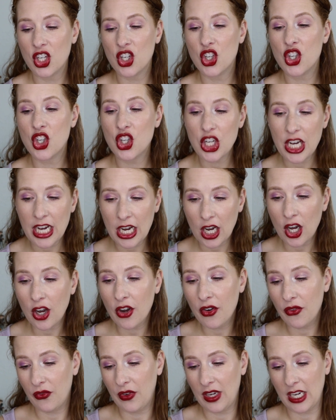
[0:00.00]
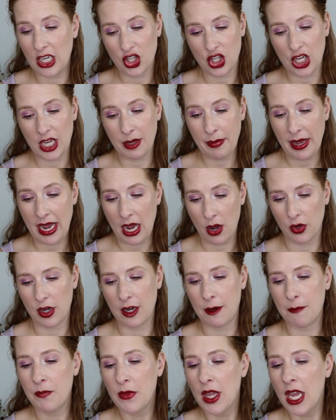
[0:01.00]
Sheer Finishing
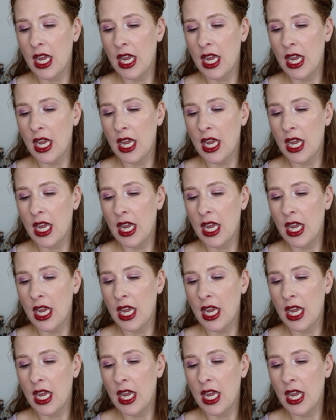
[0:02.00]
Powder.